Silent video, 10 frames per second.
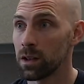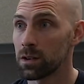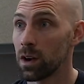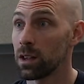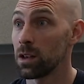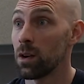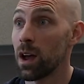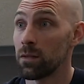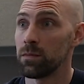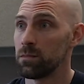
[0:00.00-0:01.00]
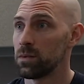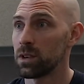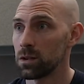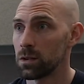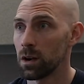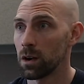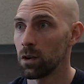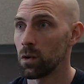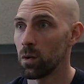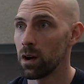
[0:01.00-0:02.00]
It's great that you have such a
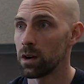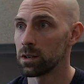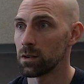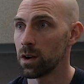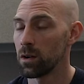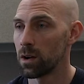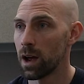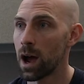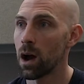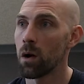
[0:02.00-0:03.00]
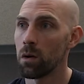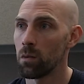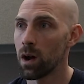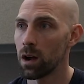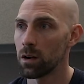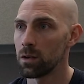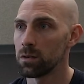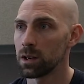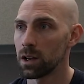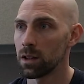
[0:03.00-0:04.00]
good awareness around how and why you're
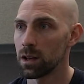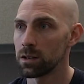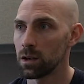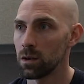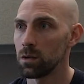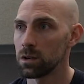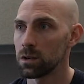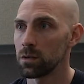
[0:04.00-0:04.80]
using it. That's a huge...